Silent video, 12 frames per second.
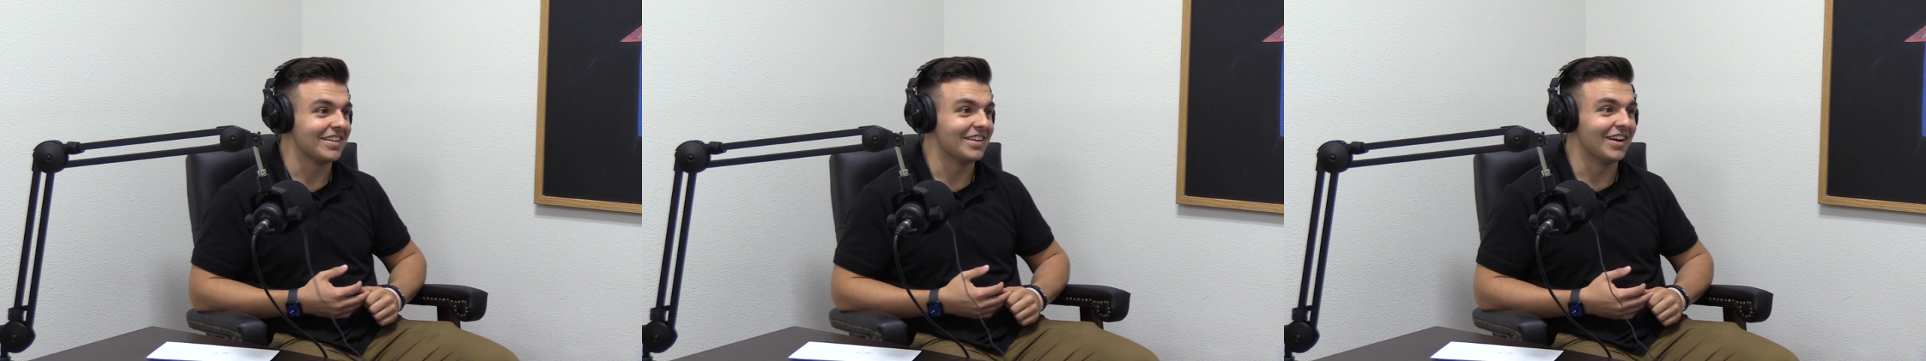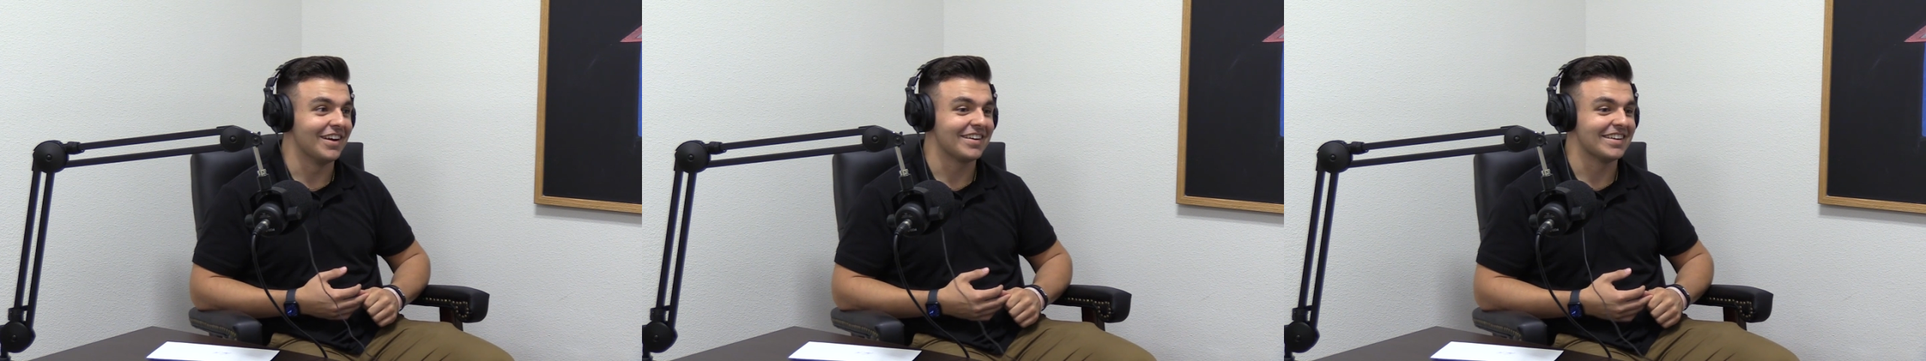
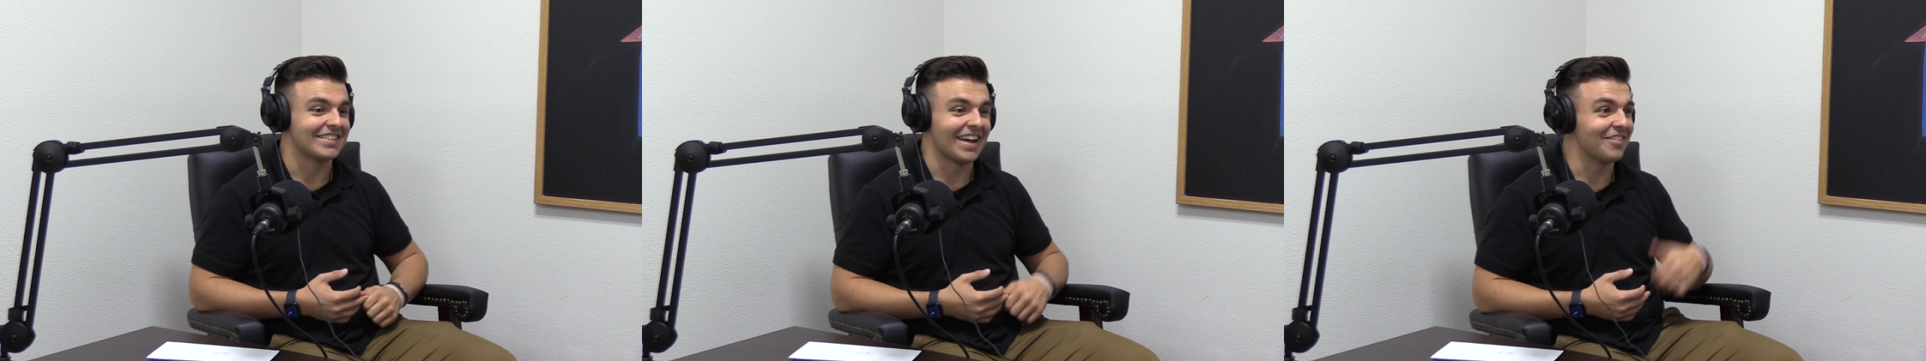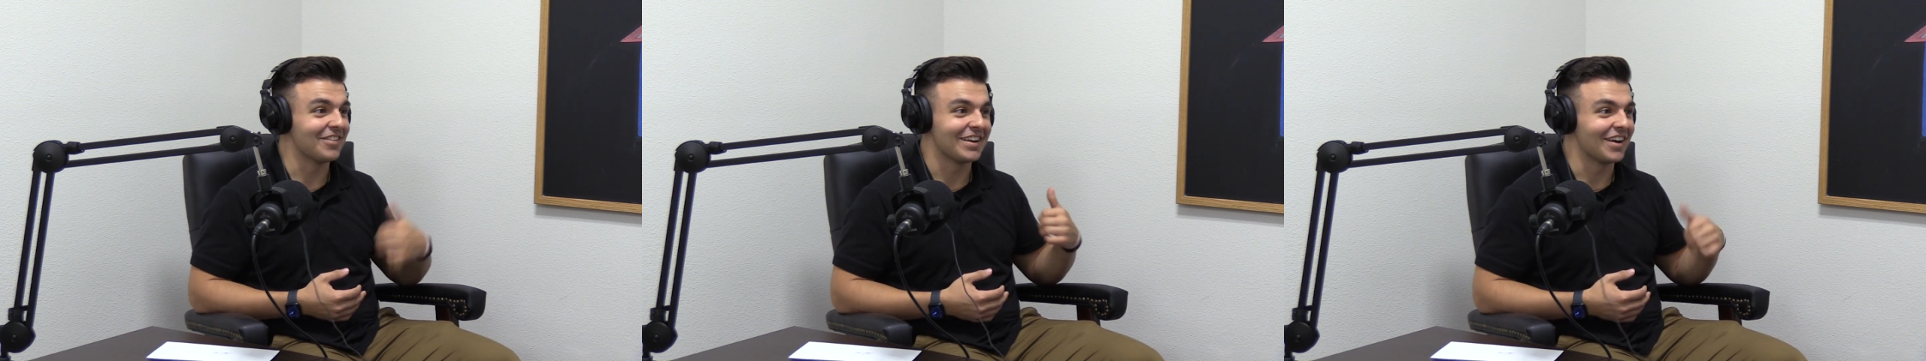because
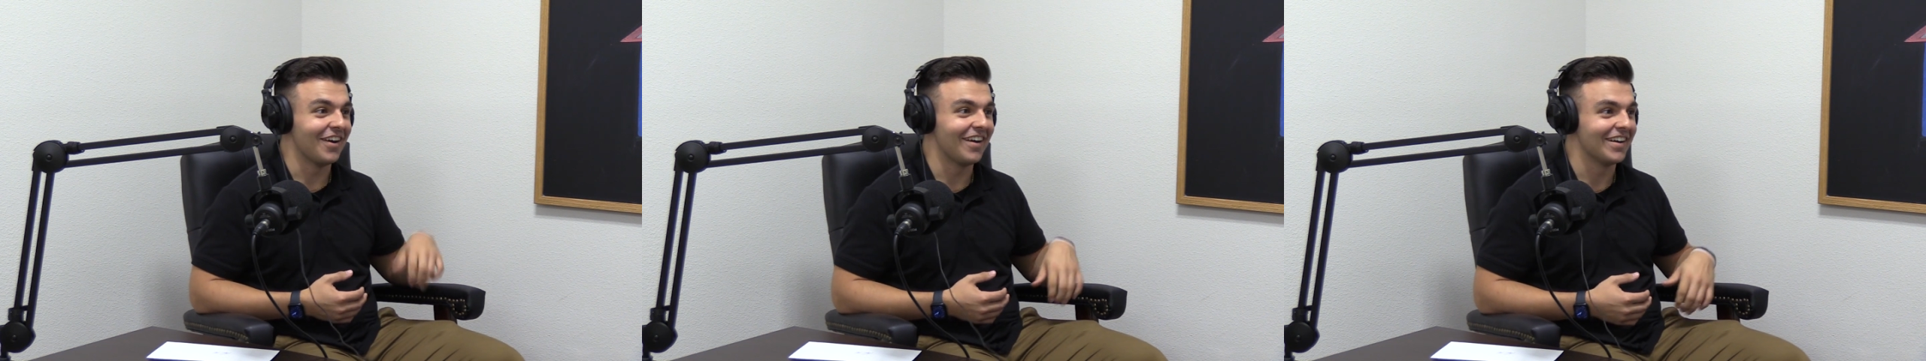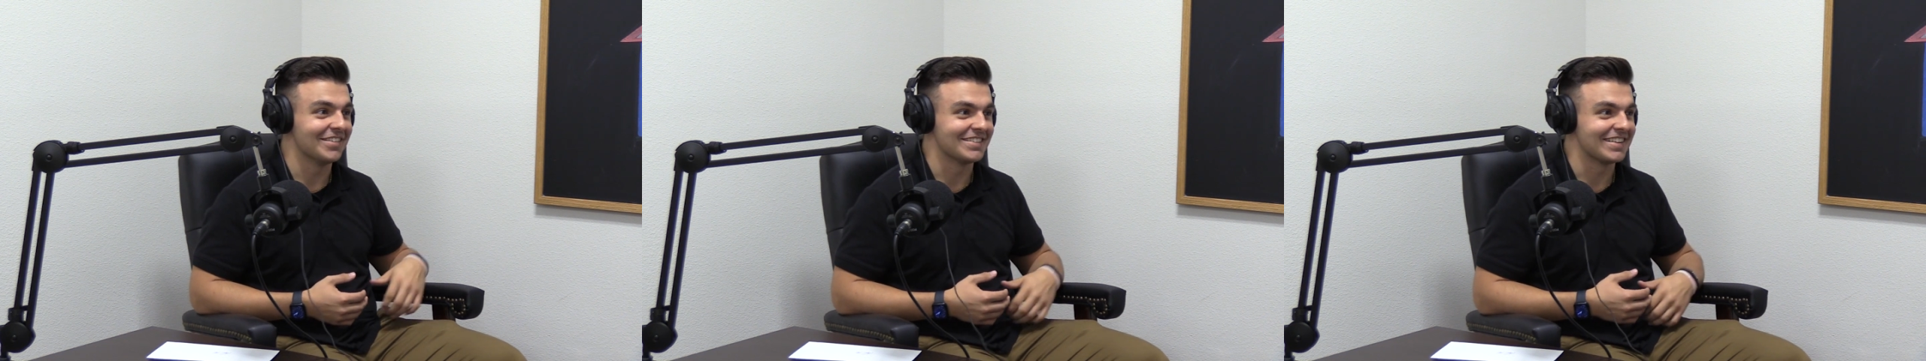every call
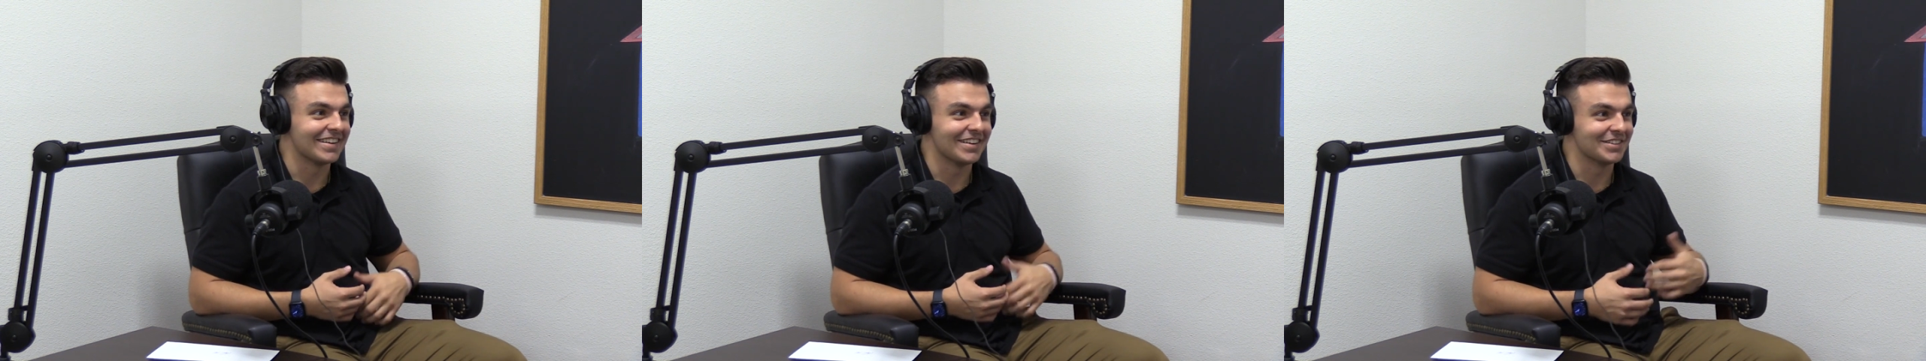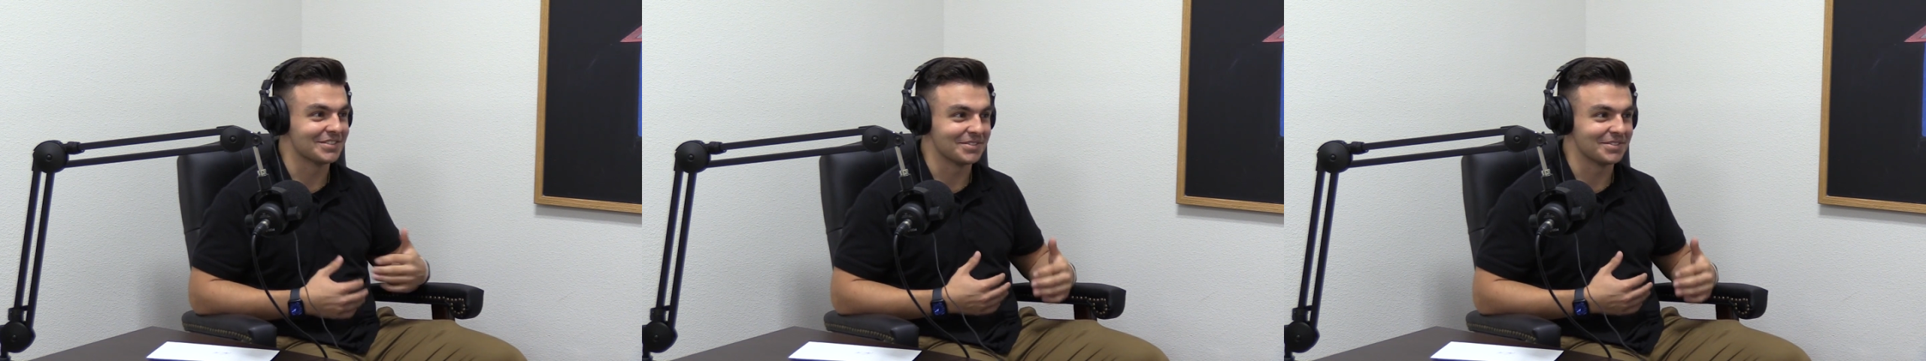I was getting all